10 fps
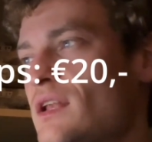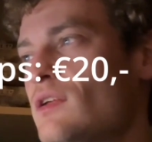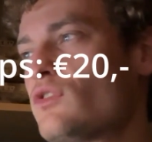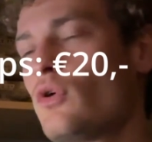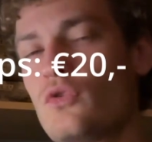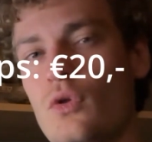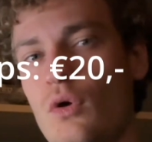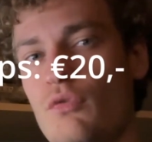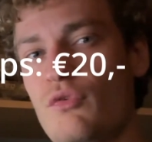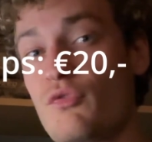a total
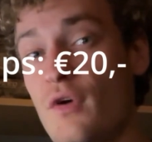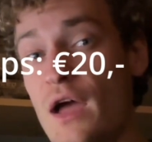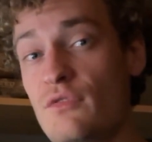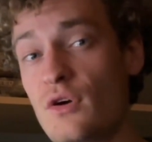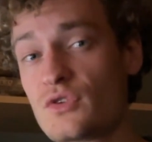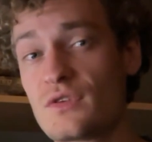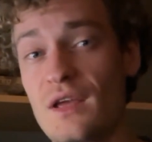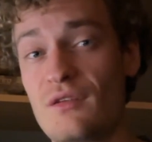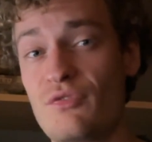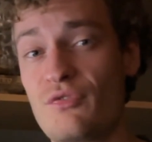of
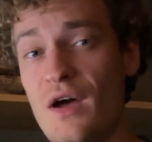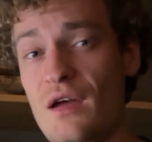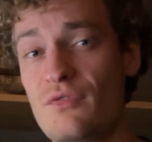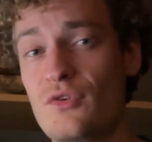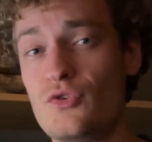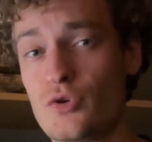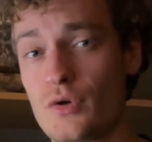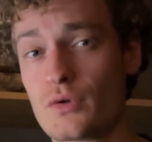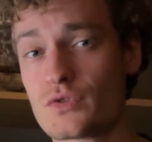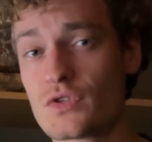505
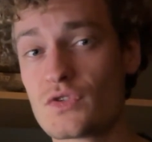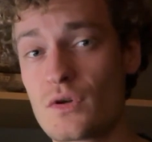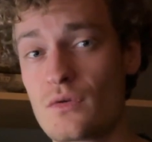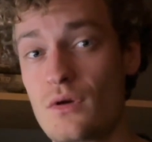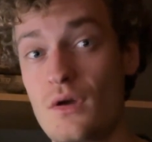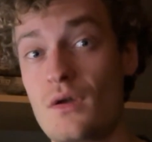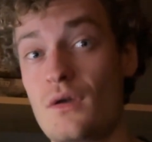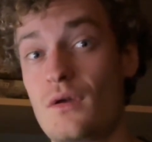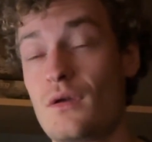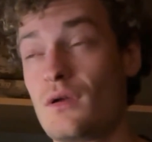euros. So
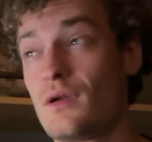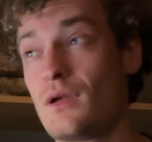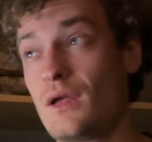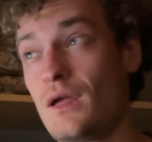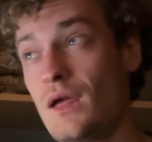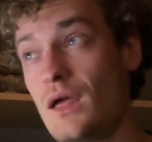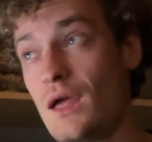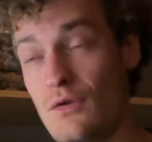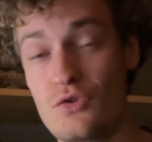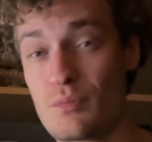
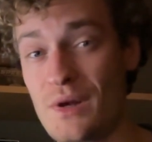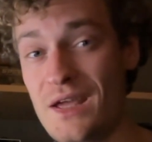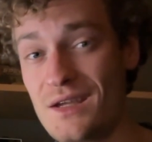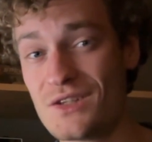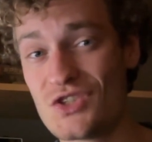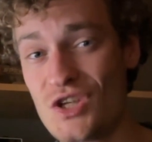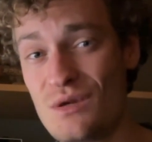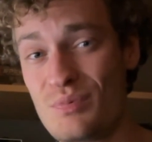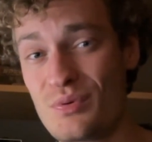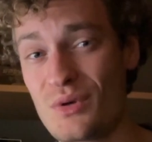if you're playing it
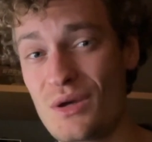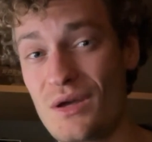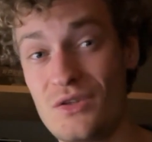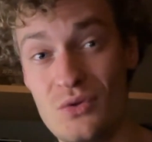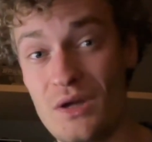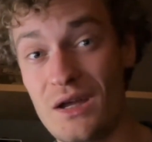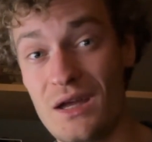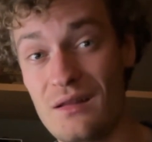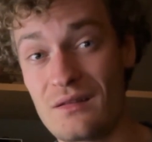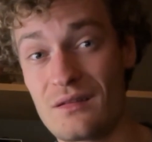cheap, you can
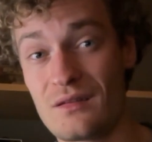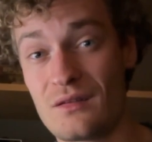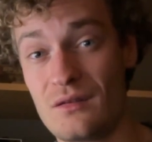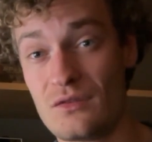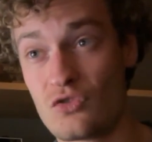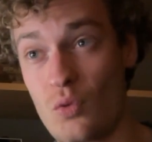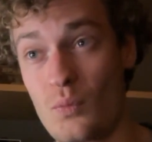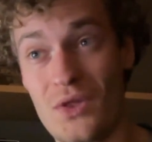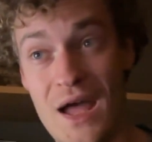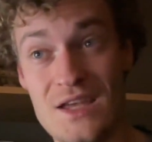get
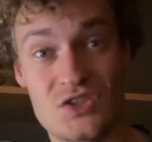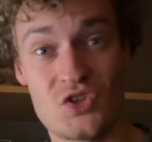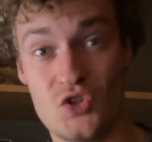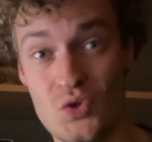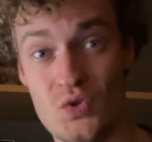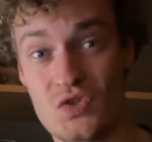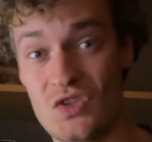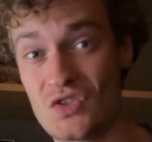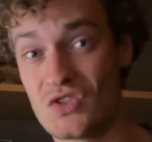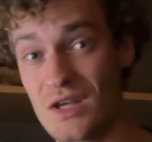some nice
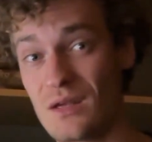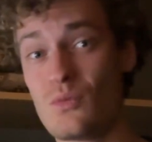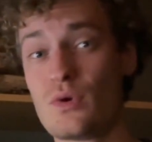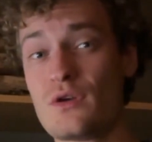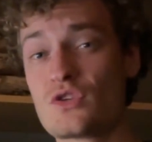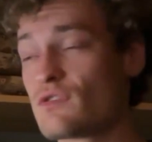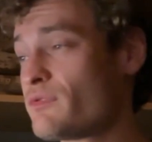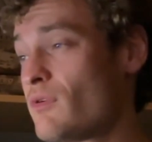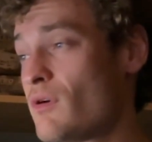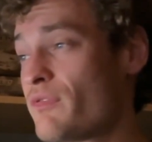used JDM wheels
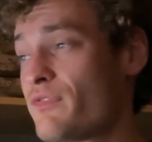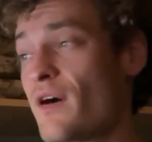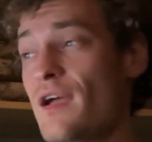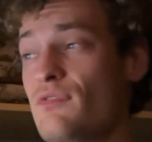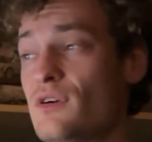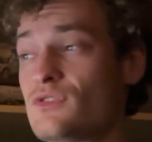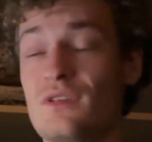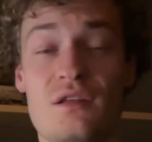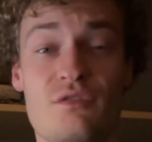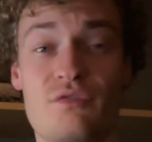for
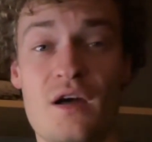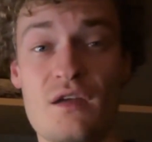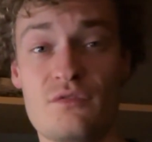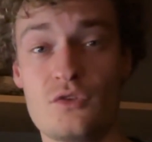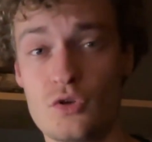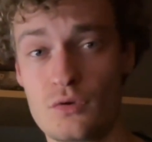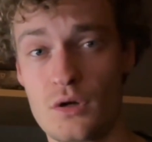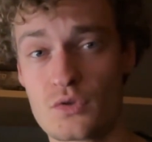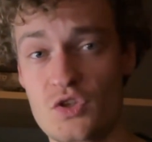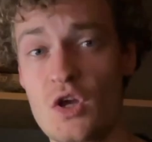505
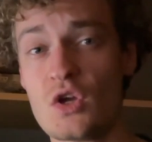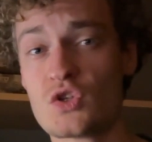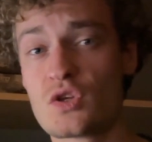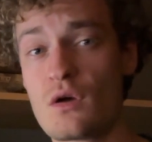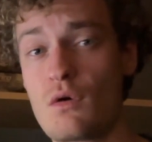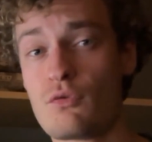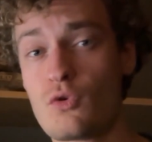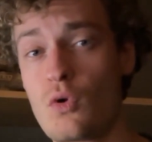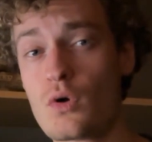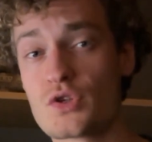euros. So of
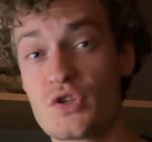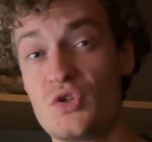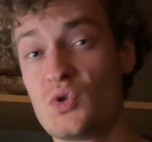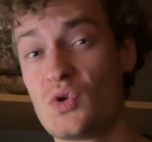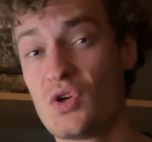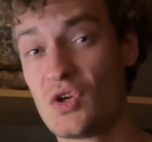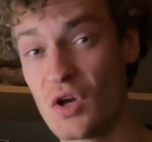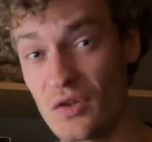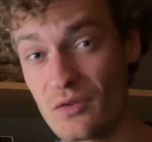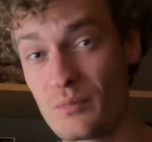course you
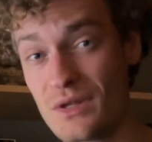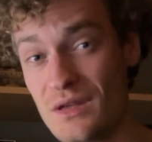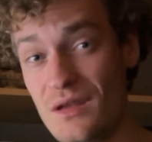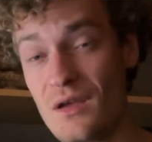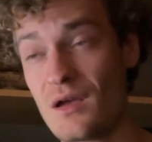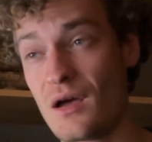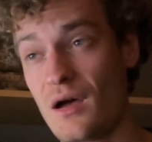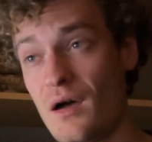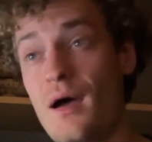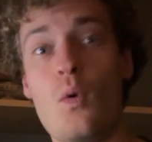got to be
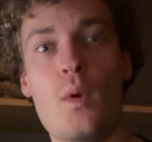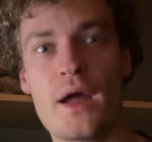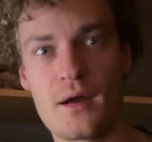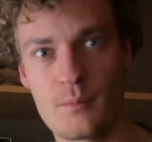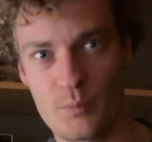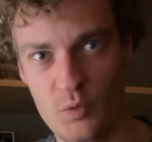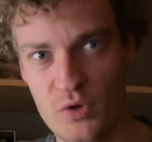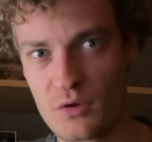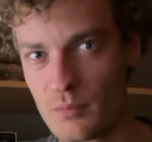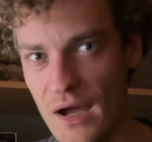aware when
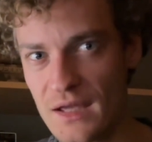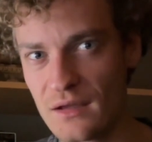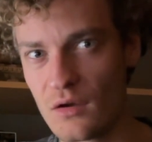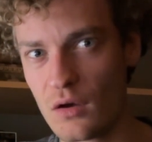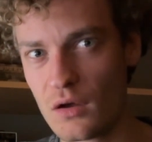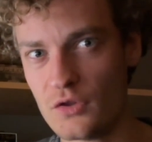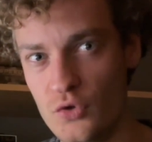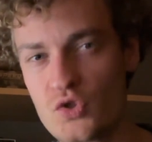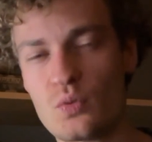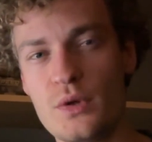you're buying
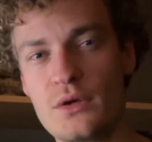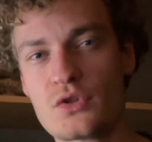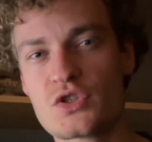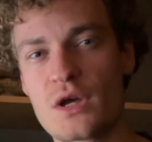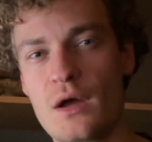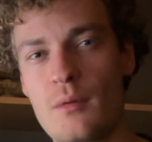used wheels.